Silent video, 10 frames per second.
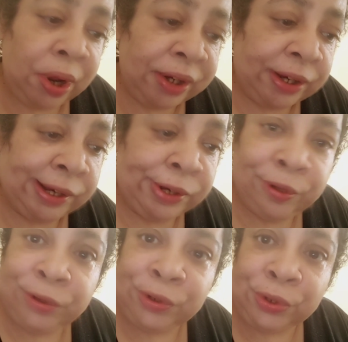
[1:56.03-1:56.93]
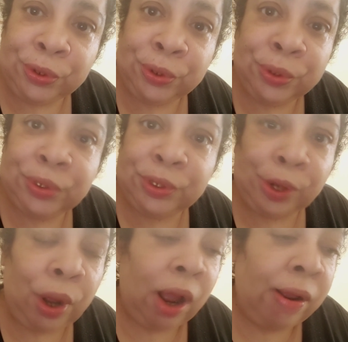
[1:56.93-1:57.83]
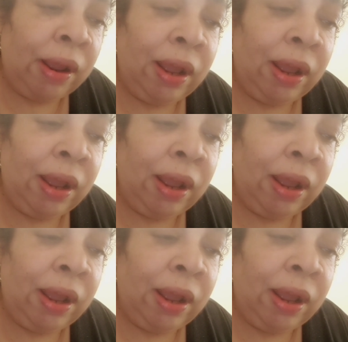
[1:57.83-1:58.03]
I cannot do, I